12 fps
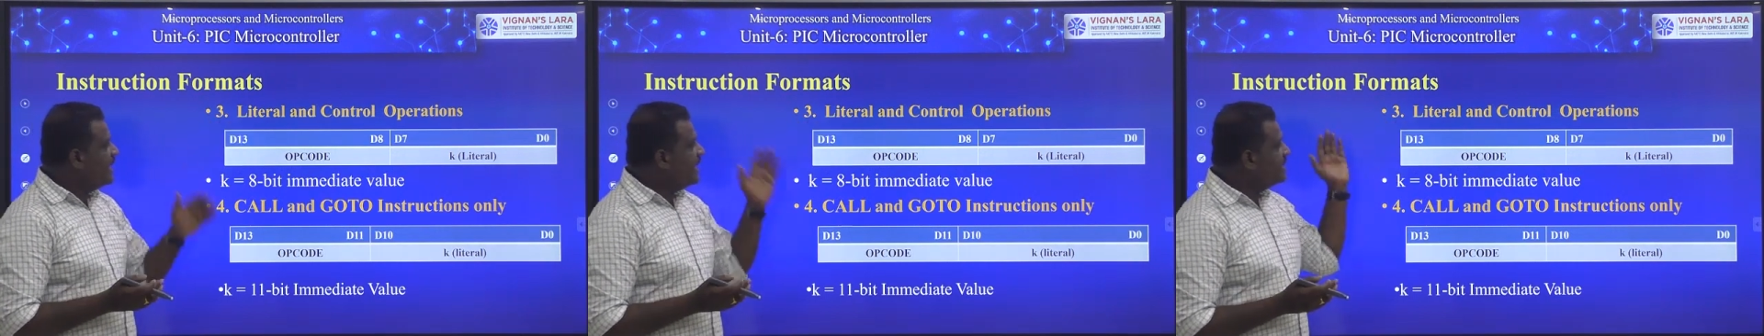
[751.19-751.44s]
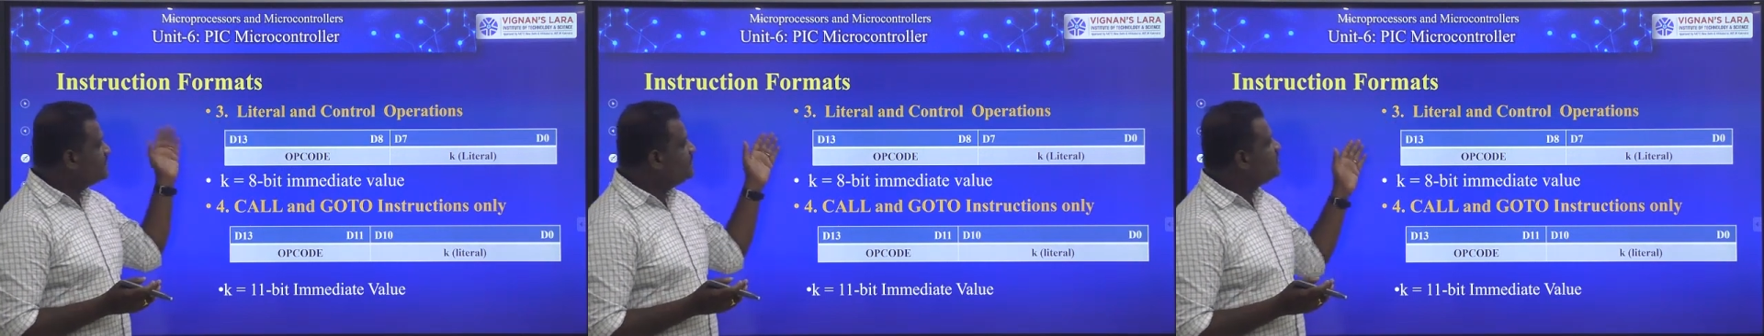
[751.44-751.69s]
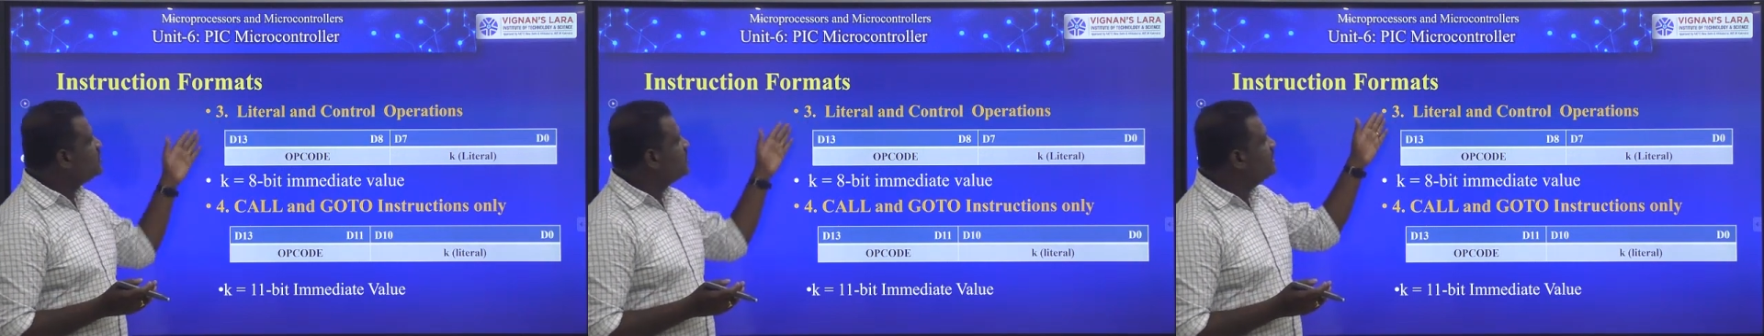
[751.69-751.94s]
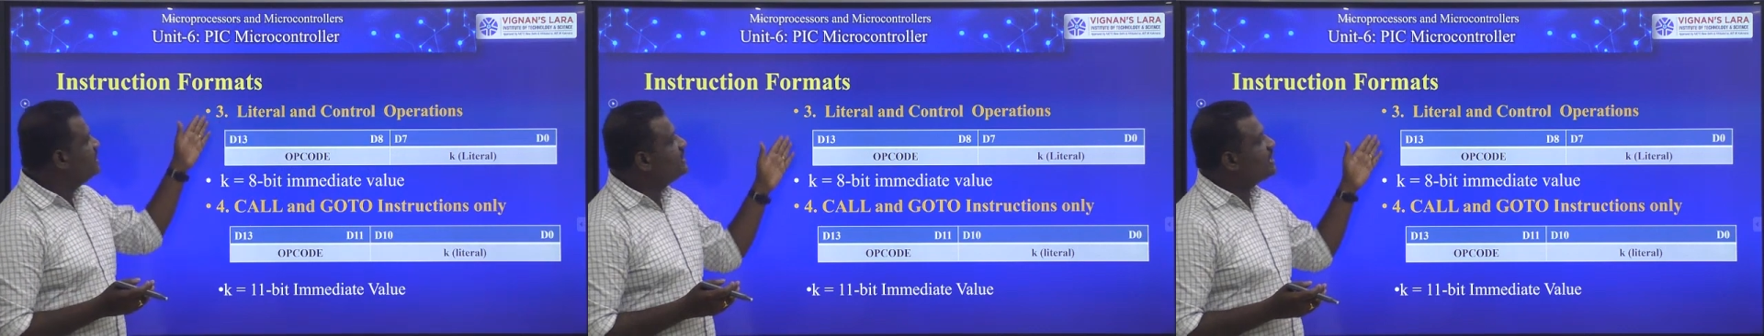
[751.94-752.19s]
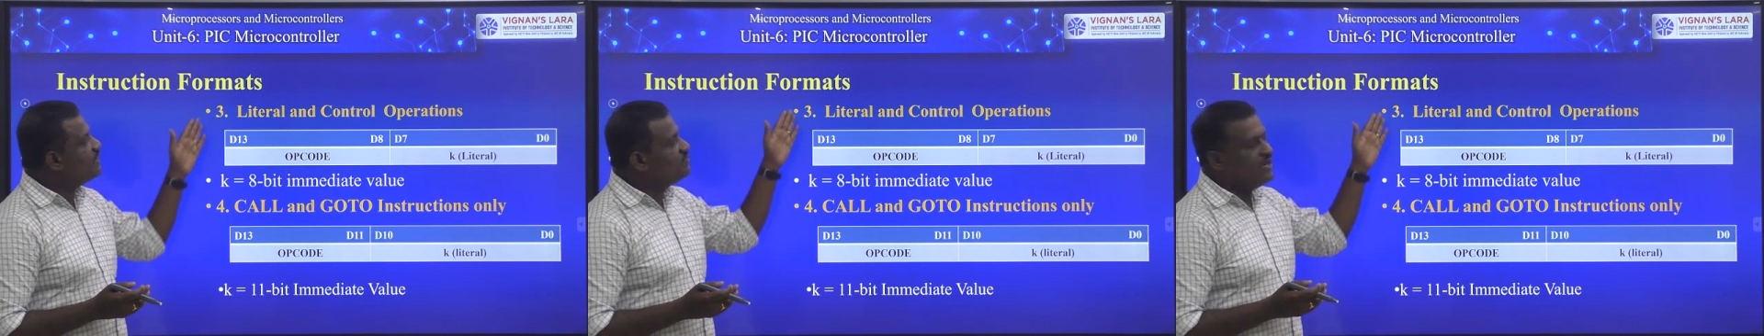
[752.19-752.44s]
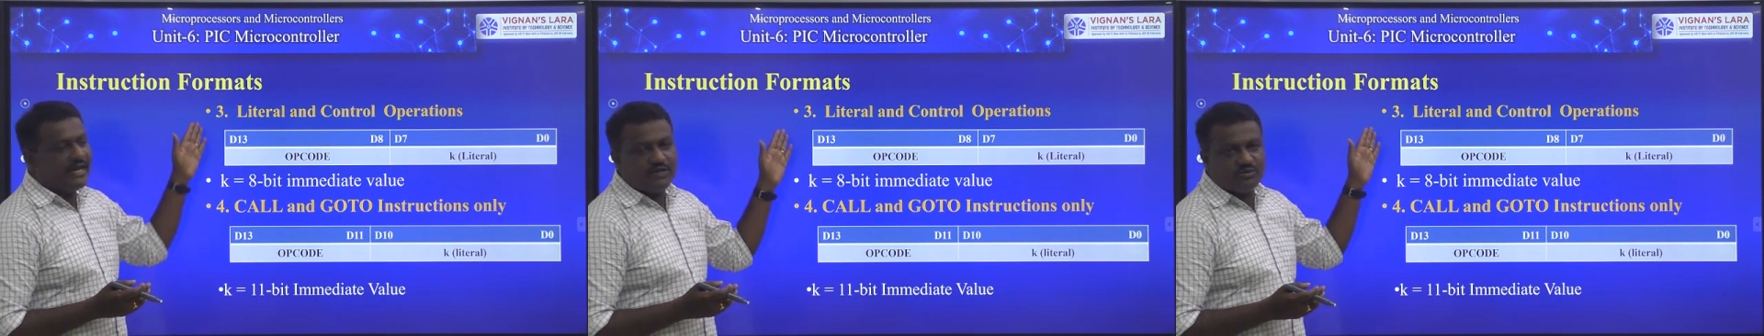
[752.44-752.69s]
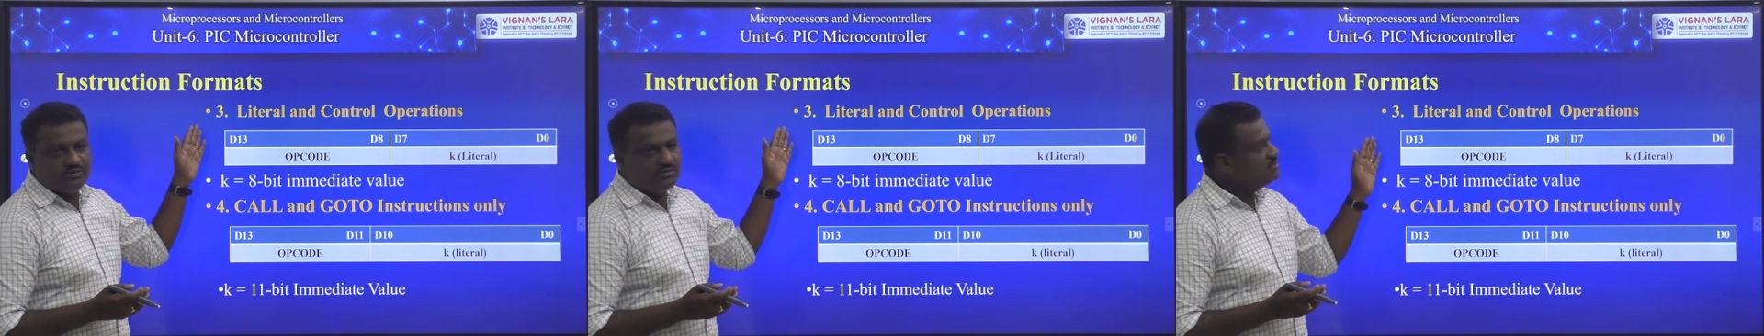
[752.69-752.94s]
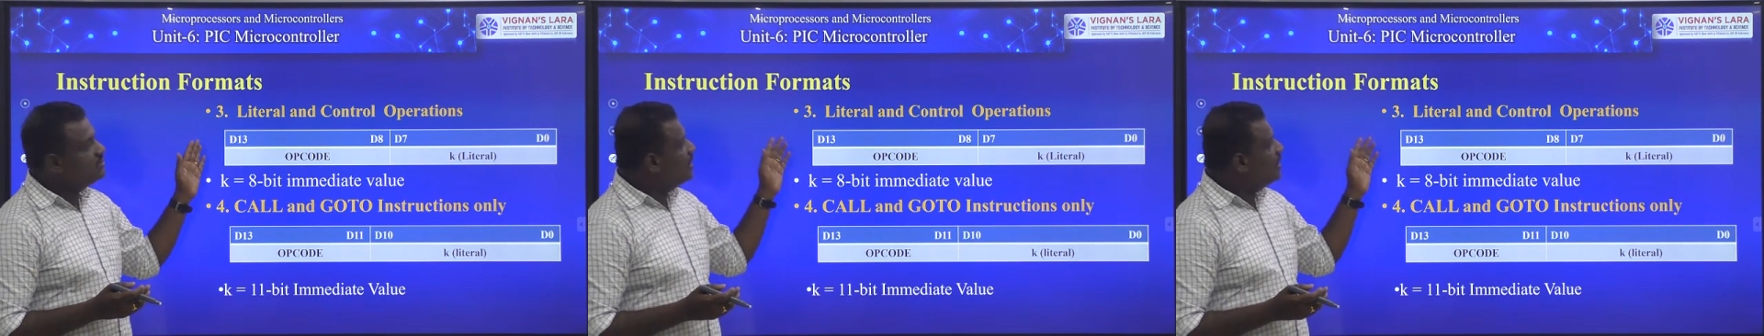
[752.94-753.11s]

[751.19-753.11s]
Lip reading: Especially here I would like to